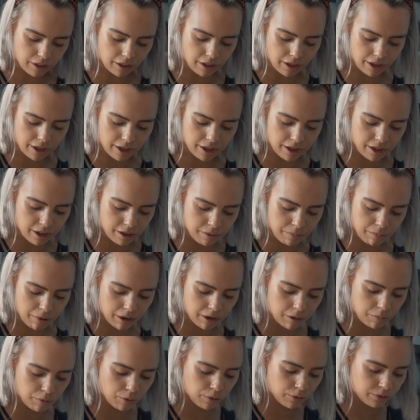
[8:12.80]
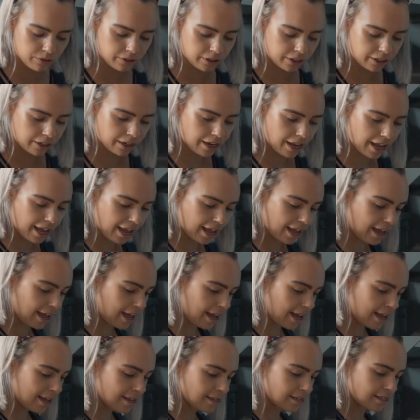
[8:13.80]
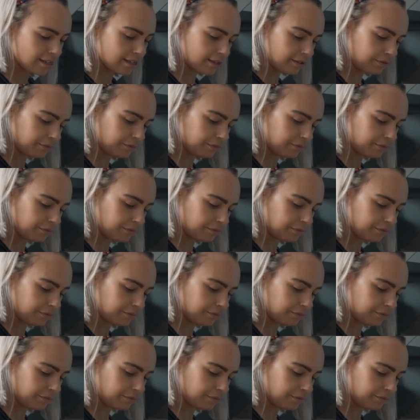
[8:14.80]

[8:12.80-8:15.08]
And I'm also going to add